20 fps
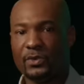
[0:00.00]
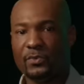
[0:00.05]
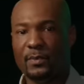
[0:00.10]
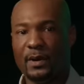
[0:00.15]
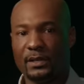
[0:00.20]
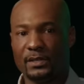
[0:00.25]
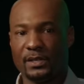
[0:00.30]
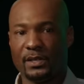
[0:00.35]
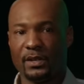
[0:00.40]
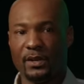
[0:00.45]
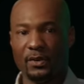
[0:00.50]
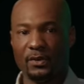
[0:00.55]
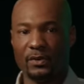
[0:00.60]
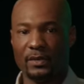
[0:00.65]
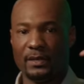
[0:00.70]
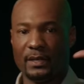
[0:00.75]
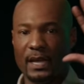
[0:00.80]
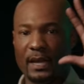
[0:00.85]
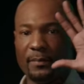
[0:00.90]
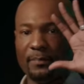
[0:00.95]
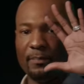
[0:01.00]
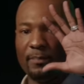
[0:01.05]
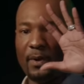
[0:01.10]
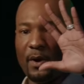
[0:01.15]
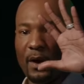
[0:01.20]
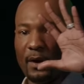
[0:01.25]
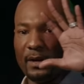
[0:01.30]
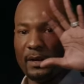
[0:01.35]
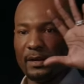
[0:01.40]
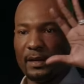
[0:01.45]
months ago, that
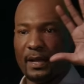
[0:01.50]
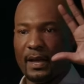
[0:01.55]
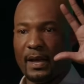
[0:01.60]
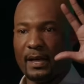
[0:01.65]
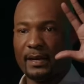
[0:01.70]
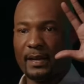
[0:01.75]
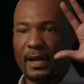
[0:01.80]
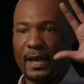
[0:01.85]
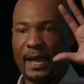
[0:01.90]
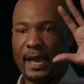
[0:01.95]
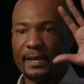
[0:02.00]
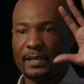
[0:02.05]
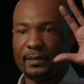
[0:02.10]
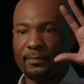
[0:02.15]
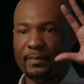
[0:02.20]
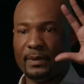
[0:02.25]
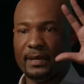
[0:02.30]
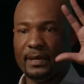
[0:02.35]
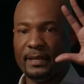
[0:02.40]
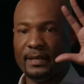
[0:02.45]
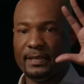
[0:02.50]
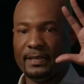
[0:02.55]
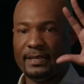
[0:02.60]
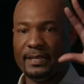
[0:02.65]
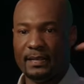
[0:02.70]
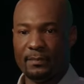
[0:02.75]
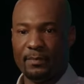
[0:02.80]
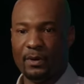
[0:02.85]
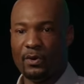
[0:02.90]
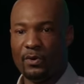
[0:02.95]
parking lot had to be
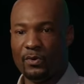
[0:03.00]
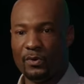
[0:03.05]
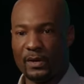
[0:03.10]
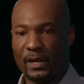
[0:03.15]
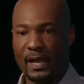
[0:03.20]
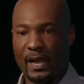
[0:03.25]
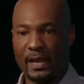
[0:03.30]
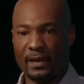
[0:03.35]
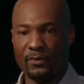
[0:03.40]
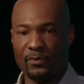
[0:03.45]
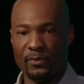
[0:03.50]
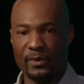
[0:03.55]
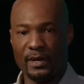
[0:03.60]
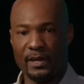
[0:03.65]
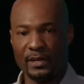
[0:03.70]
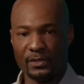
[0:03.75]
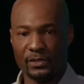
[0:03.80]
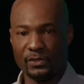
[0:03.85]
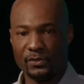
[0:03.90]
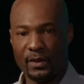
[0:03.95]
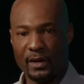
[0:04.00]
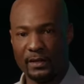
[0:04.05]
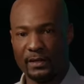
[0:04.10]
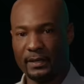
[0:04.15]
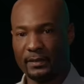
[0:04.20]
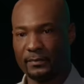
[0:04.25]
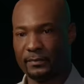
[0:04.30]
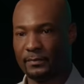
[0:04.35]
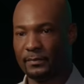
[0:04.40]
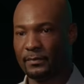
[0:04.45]
demoed and reconstructed.
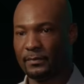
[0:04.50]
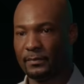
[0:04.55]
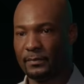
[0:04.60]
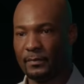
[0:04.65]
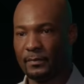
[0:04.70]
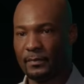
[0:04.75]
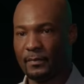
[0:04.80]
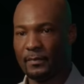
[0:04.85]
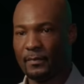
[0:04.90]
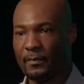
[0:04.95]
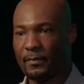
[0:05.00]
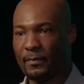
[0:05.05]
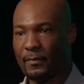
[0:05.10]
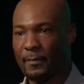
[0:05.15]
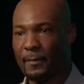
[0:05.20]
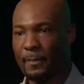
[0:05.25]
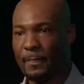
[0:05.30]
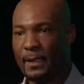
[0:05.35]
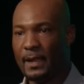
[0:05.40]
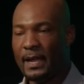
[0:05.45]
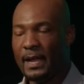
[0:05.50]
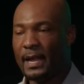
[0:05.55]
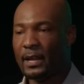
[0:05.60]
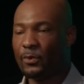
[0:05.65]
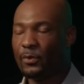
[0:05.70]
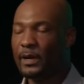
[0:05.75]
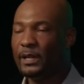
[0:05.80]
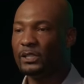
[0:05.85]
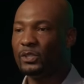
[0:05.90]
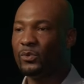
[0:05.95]
And the
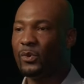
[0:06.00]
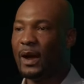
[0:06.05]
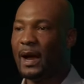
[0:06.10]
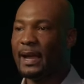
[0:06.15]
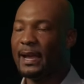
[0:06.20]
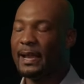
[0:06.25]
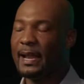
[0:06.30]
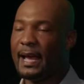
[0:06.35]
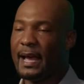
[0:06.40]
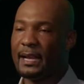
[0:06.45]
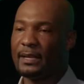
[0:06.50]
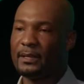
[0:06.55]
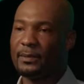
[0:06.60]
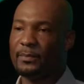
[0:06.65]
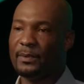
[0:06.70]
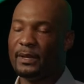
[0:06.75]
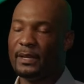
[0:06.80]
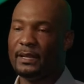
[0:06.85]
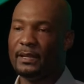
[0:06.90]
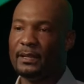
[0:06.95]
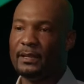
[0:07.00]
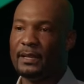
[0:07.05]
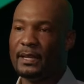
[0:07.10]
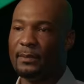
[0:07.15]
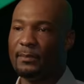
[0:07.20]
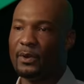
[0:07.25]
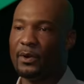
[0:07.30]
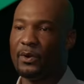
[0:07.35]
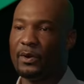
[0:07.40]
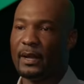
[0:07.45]
reason why it had to be
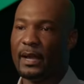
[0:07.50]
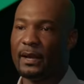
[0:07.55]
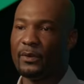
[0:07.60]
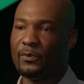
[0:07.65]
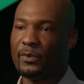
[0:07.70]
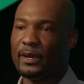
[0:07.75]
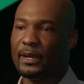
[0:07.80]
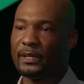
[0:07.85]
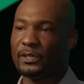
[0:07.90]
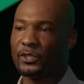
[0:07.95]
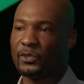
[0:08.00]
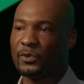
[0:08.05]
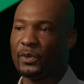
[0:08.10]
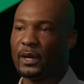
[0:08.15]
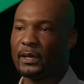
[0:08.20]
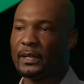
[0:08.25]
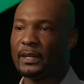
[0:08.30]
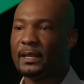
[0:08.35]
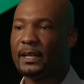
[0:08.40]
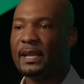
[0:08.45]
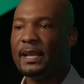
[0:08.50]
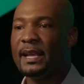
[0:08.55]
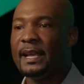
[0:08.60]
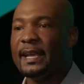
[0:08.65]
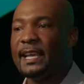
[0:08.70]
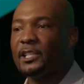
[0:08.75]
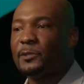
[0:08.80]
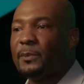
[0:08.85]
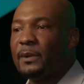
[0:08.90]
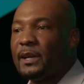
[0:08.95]
demoed and reconstructed
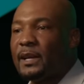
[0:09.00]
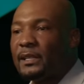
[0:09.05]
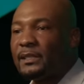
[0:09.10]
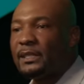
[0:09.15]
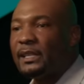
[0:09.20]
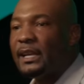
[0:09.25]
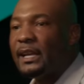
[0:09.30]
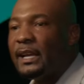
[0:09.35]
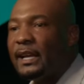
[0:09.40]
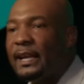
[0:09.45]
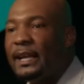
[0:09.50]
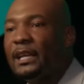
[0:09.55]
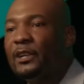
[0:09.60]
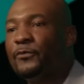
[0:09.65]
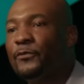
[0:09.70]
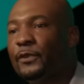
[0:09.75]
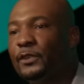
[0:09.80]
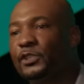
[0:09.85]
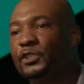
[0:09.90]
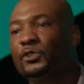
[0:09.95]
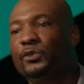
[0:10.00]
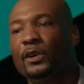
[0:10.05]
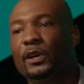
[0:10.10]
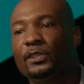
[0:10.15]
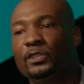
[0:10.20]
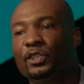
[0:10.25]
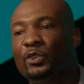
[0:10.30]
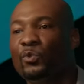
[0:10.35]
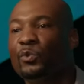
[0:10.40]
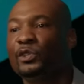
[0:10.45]
is because the
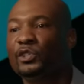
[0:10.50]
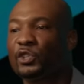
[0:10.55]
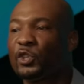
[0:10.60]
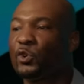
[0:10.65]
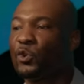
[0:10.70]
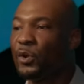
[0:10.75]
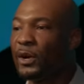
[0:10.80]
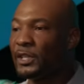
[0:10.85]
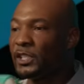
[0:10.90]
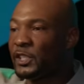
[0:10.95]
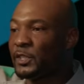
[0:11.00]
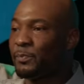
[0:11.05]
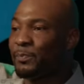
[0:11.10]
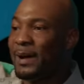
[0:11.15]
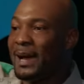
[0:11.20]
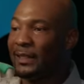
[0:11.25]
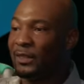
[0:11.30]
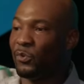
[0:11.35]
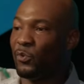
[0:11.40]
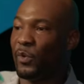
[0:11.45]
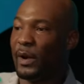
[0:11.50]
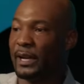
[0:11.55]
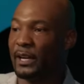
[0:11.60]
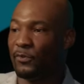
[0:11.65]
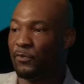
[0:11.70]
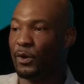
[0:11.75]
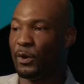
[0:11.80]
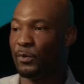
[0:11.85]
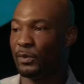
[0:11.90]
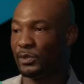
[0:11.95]
infrastructure was crushed by the weight of
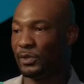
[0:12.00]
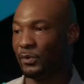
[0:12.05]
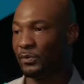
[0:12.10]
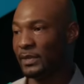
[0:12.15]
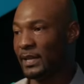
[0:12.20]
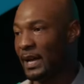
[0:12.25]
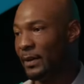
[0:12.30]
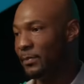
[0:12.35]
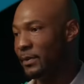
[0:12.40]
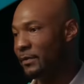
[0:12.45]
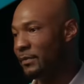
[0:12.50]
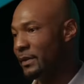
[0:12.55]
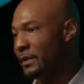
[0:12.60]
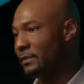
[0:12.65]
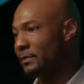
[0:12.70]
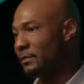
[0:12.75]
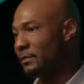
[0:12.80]
what was on top of it.